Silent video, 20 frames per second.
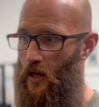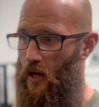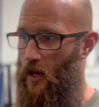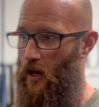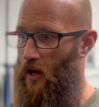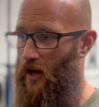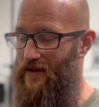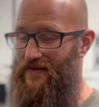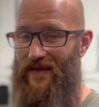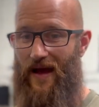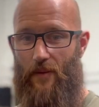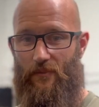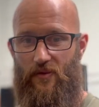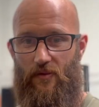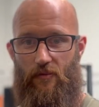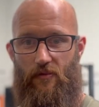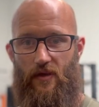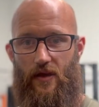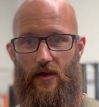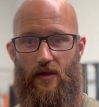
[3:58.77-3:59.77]
adaptive
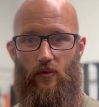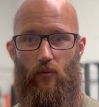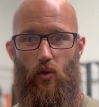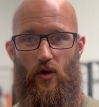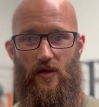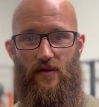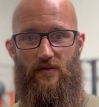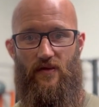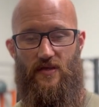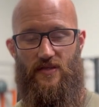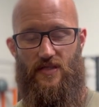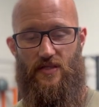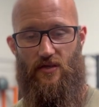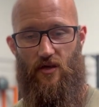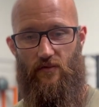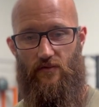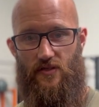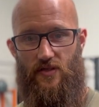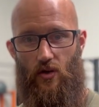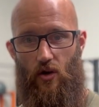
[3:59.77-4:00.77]
thing, and what it does is,
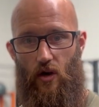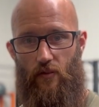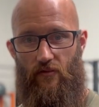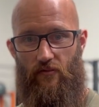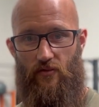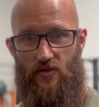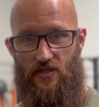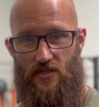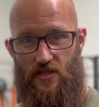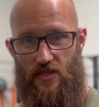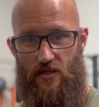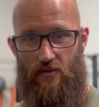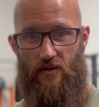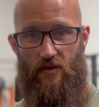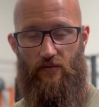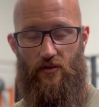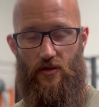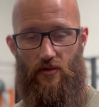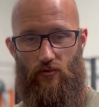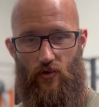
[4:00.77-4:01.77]
over time, if we just keep giving
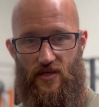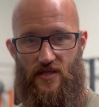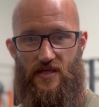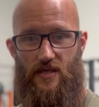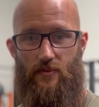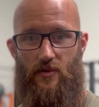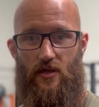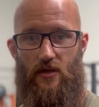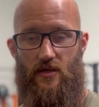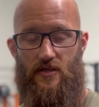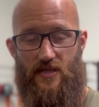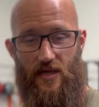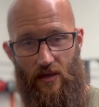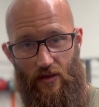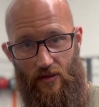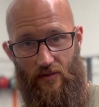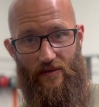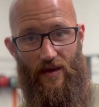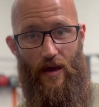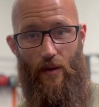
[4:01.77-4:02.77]
it the right stimulus, it'll
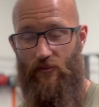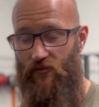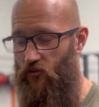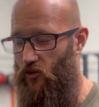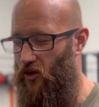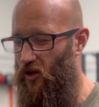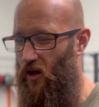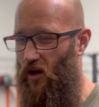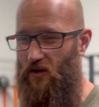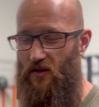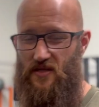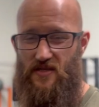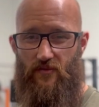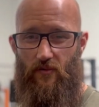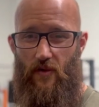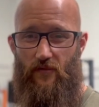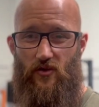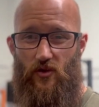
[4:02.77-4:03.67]
adapt regardless of whether you're